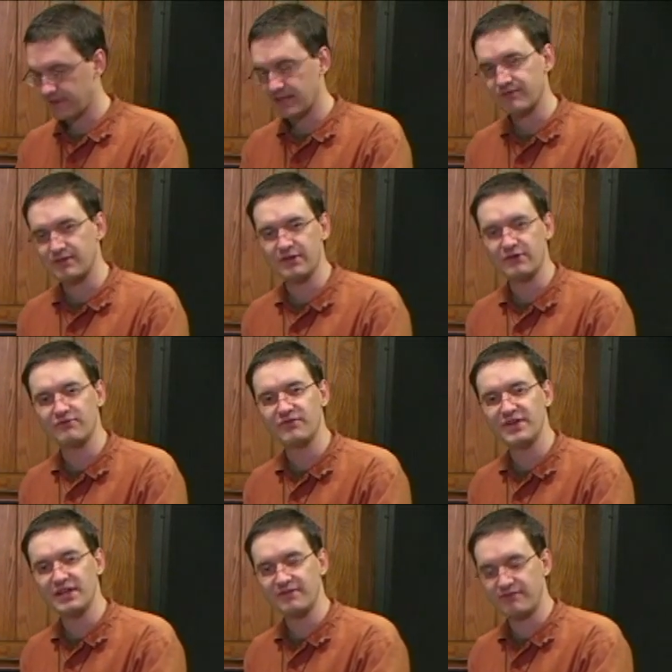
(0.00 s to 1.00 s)
Give it a little
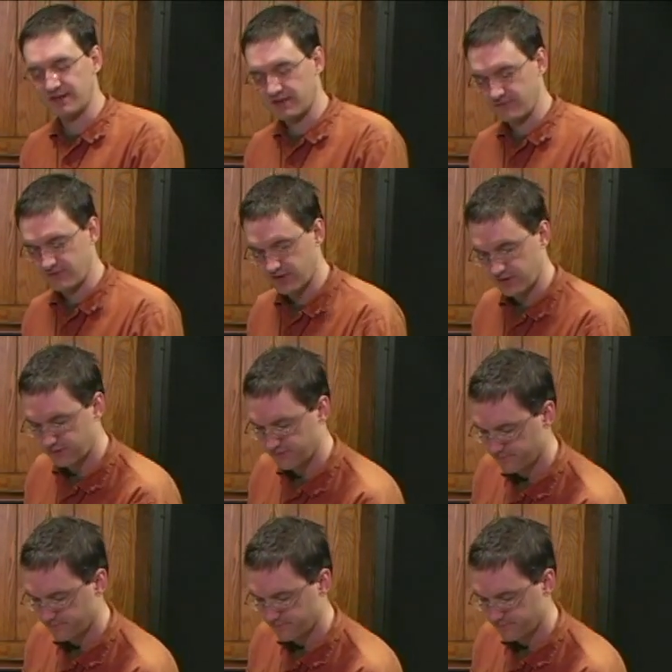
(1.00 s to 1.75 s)
vanilla flavor there.